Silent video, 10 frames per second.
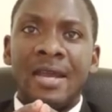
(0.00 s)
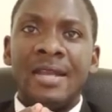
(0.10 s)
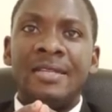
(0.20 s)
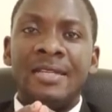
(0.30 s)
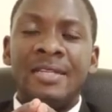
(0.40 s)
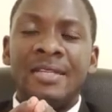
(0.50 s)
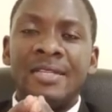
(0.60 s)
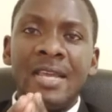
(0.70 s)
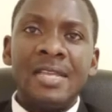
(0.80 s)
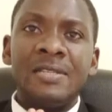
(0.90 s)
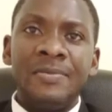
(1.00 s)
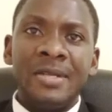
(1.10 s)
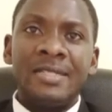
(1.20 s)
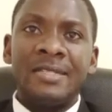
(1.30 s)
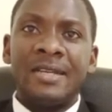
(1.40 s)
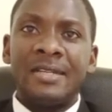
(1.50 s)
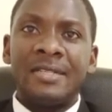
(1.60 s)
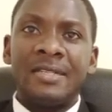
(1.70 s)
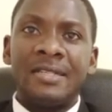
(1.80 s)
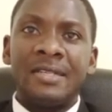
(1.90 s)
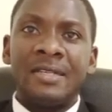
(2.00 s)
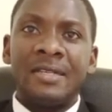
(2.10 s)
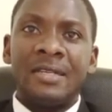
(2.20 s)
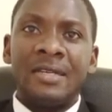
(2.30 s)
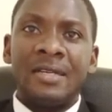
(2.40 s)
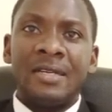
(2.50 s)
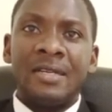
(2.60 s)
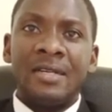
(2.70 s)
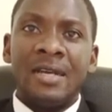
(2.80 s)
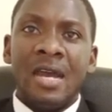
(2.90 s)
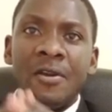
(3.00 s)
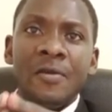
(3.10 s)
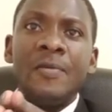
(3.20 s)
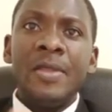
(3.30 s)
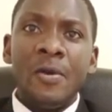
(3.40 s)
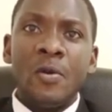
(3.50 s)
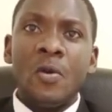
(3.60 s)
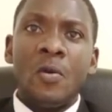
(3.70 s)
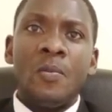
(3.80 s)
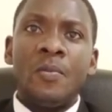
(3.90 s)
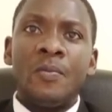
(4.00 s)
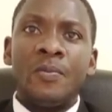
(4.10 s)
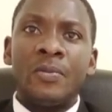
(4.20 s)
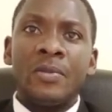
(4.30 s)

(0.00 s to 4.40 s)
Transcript: And it is estimated that around the globe,